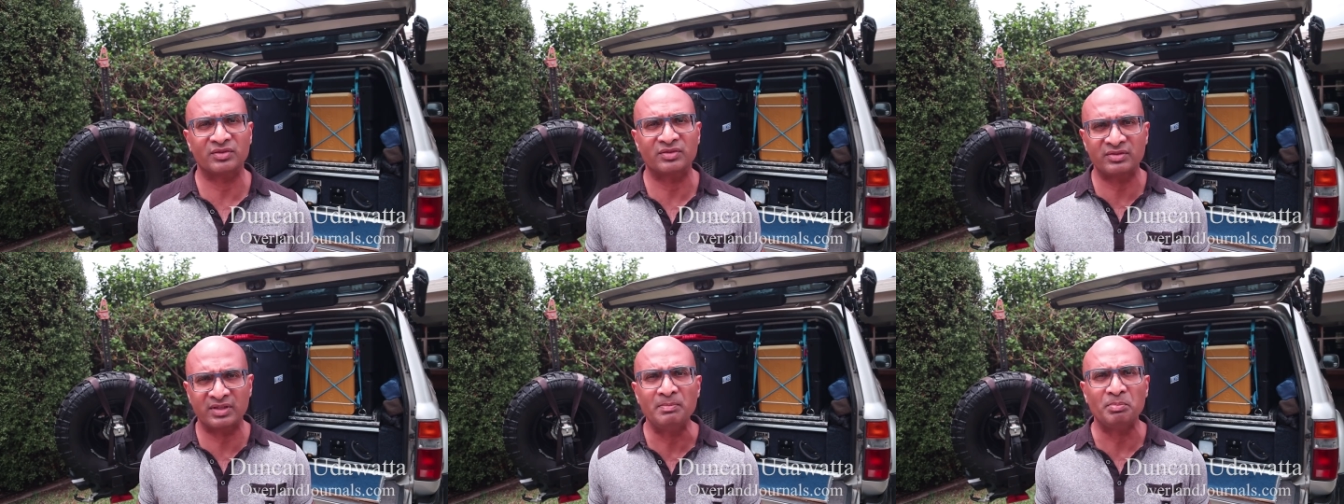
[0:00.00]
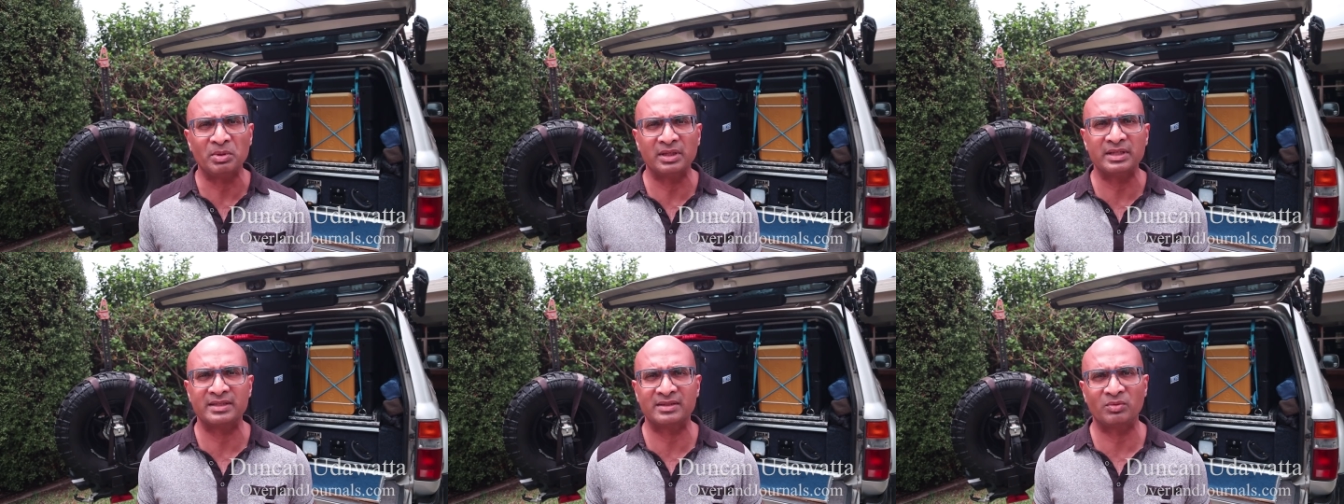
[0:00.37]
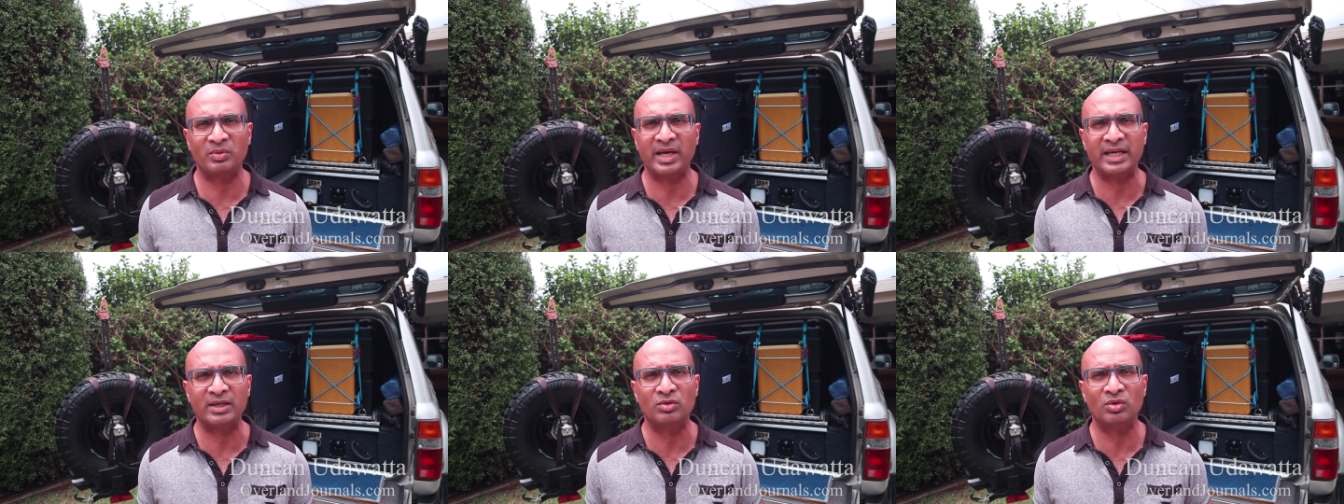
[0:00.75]
So simple is the
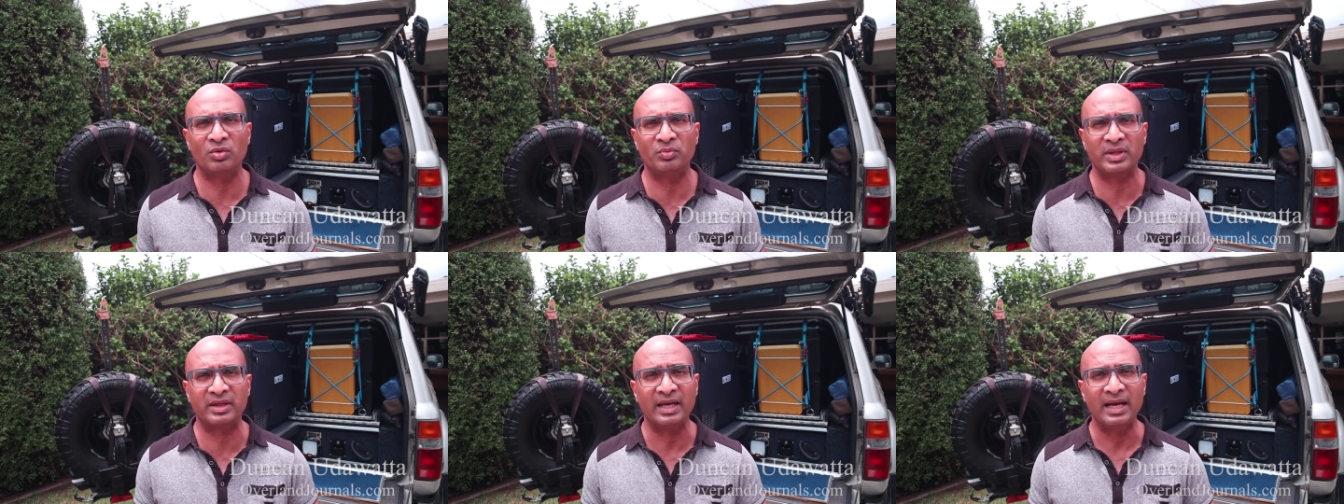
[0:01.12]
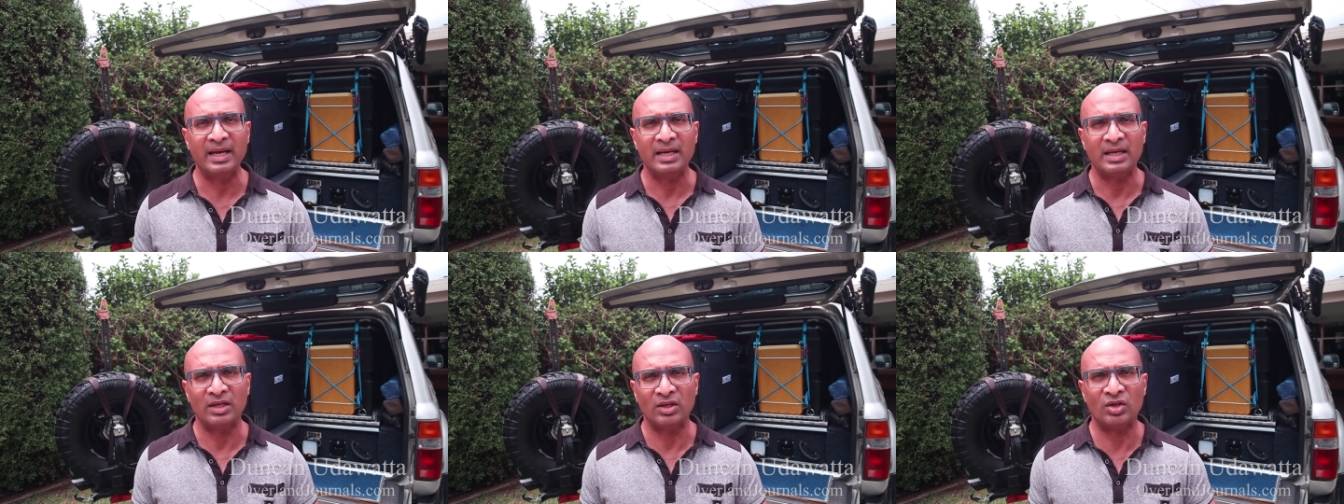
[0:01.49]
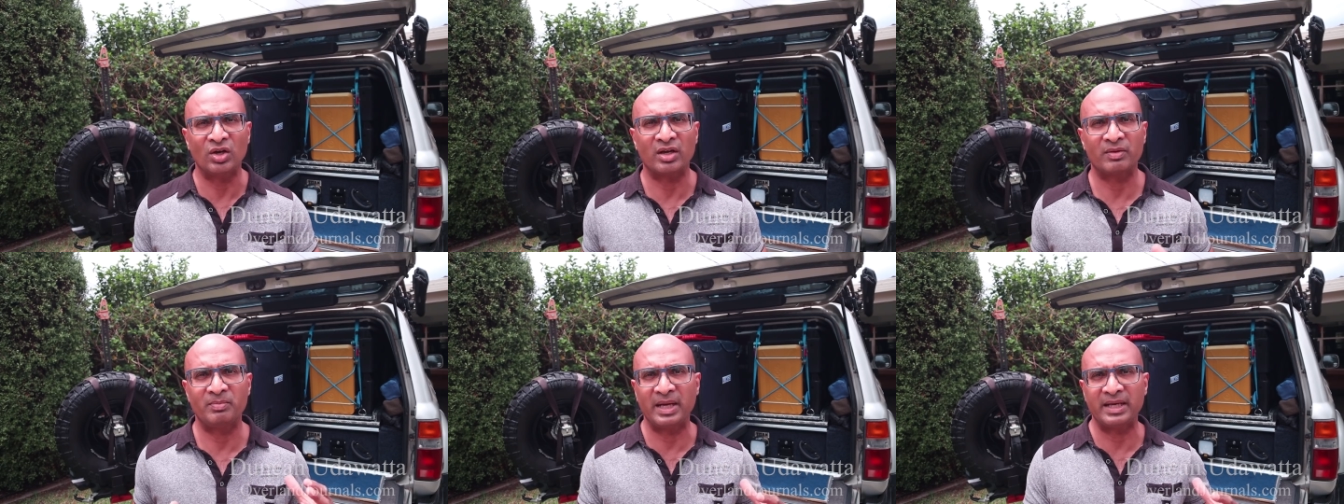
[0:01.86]
way I go with a
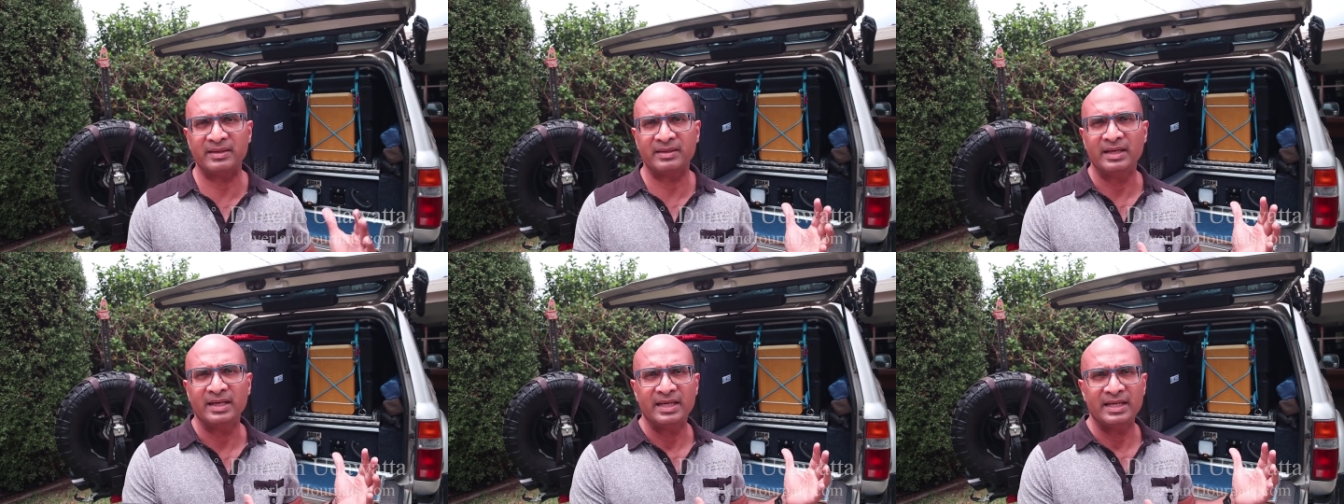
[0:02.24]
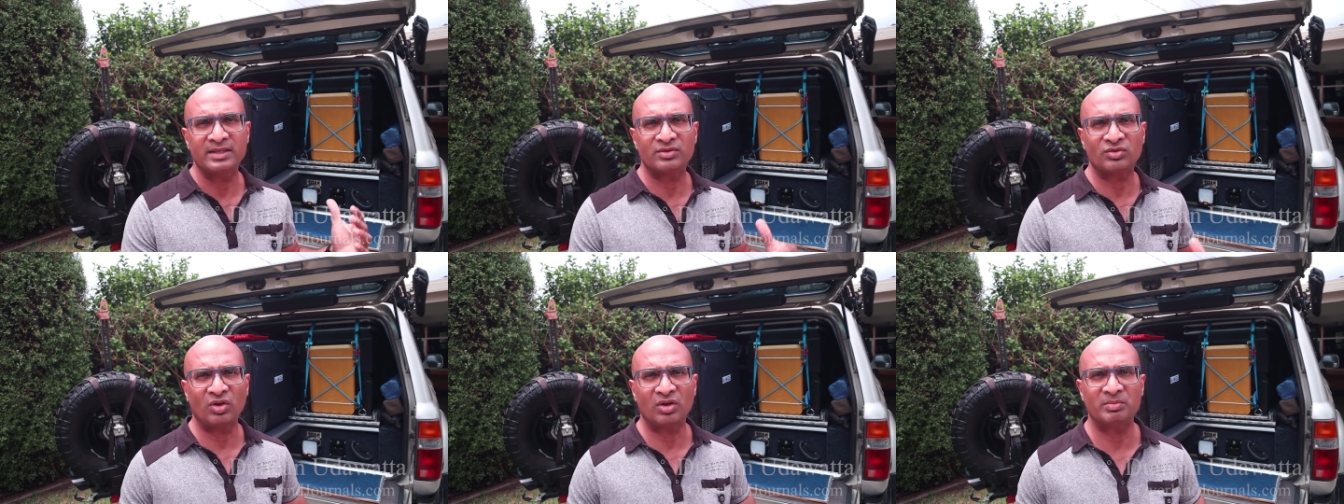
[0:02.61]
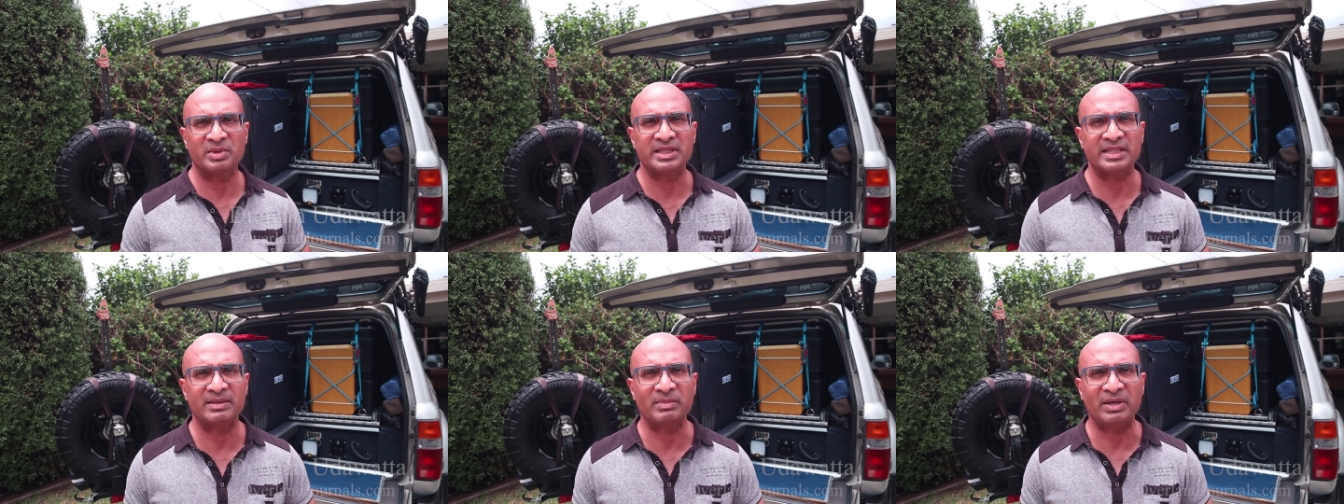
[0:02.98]
lot of my
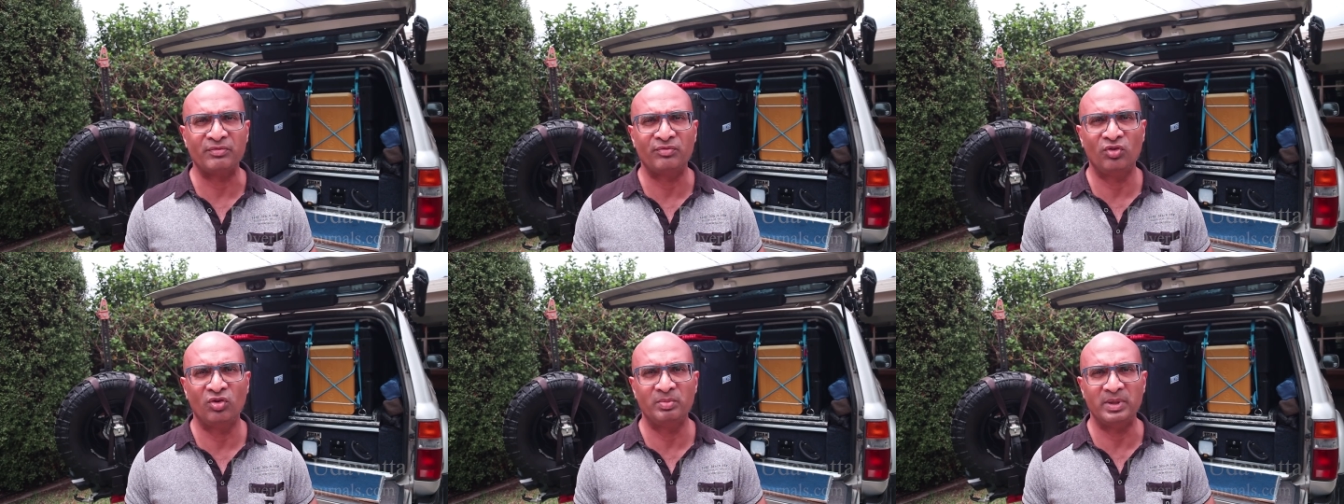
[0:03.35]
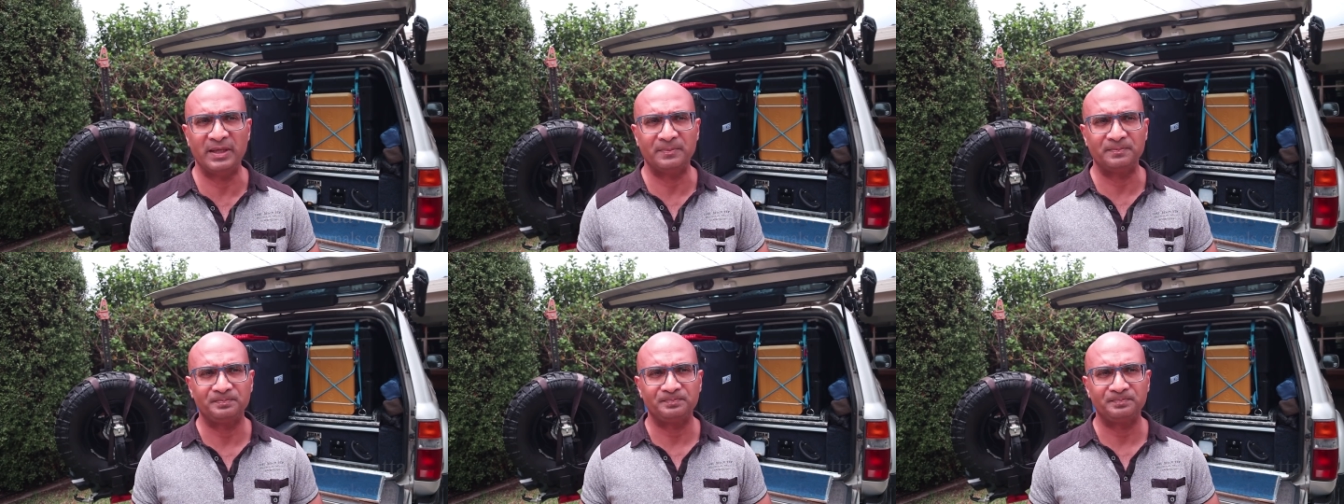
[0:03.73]
installments in my 4B.